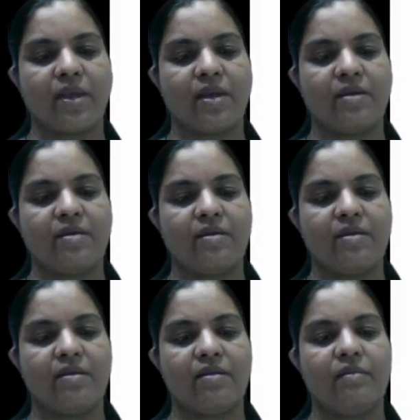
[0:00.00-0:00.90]

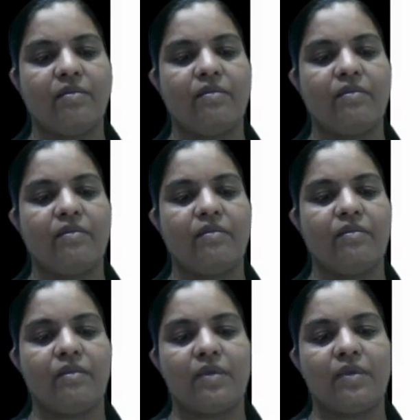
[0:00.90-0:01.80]
Here,
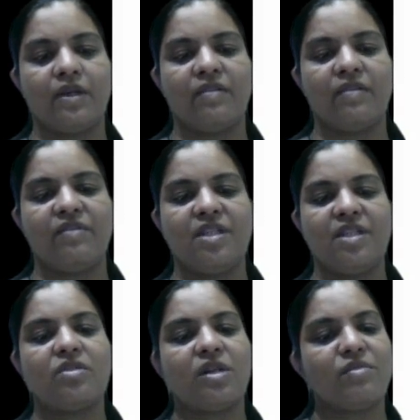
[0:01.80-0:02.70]
if the
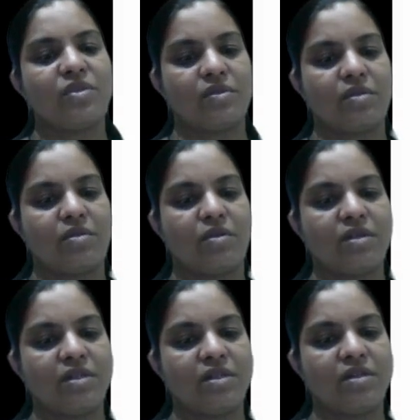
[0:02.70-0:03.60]
histogram shows a
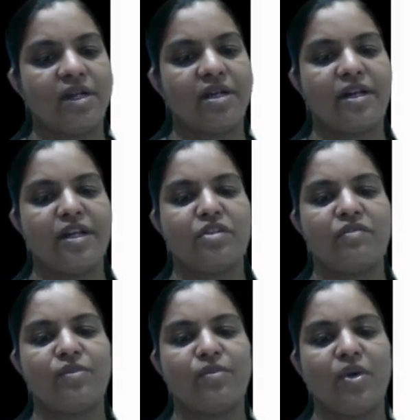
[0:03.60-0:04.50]
concentrate range
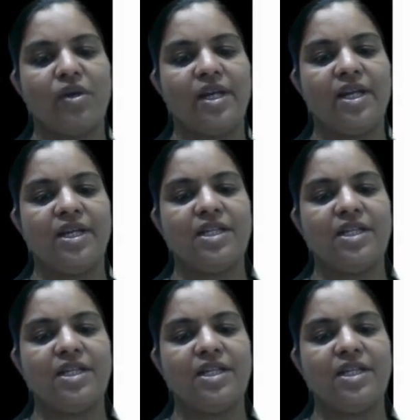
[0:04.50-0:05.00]
of small daily